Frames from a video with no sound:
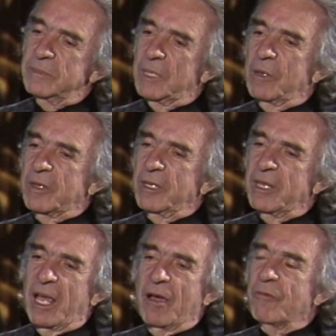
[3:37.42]
I think
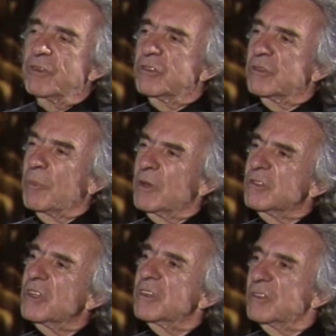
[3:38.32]
the average is about
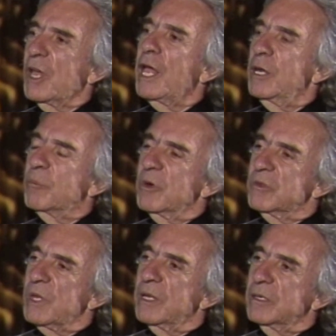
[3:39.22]
6 to
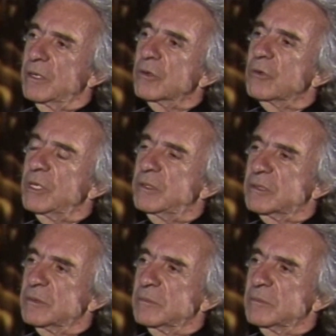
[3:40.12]
8% increase.